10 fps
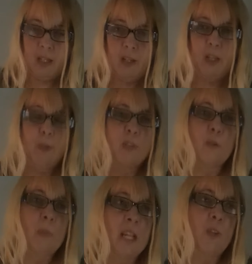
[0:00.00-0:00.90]
You know, he was a
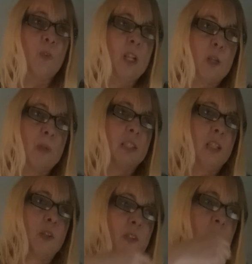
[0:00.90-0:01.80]
man writing about
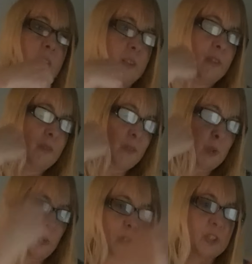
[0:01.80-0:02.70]
Dion
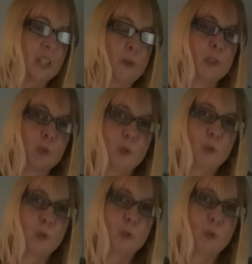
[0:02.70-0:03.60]
Fortune. I was a
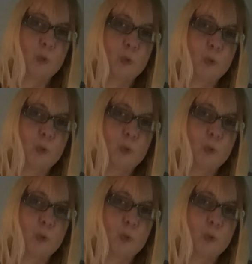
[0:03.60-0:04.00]
woman writing about